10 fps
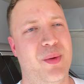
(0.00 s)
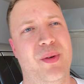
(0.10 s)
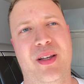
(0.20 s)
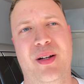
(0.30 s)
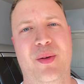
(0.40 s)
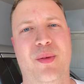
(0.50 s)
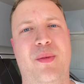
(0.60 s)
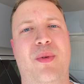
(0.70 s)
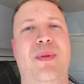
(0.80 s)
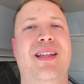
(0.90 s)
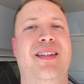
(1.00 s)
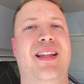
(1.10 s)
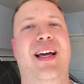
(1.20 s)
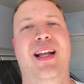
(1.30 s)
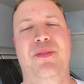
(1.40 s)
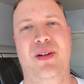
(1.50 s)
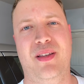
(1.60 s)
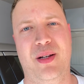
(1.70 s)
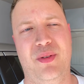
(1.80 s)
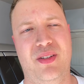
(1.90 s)
you know, replacing that after I thought
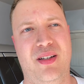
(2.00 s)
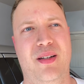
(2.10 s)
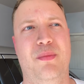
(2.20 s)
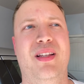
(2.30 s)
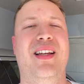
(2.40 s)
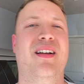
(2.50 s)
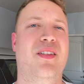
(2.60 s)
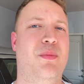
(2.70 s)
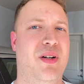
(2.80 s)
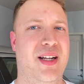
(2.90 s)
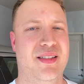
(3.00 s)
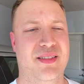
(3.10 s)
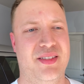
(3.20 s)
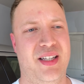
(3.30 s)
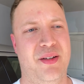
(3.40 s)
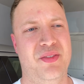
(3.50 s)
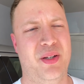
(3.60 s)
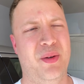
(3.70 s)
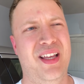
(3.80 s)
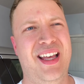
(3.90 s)
I was done, bleeding all the brakes and stuff. So
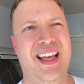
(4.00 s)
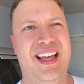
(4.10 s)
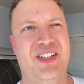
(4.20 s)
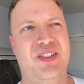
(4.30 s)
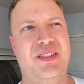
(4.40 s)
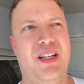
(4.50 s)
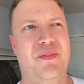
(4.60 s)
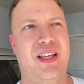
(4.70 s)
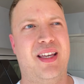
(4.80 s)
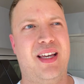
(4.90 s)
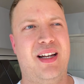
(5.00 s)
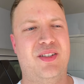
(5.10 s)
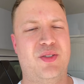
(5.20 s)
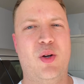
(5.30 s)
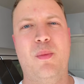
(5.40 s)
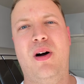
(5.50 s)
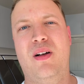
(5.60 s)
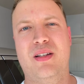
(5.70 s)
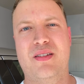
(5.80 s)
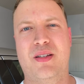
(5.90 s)
it's just stuff that could kind of snowball
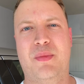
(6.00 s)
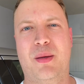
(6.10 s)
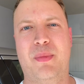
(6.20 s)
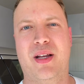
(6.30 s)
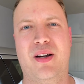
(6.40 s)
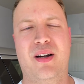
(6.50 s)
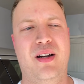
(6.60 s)
into something bigger.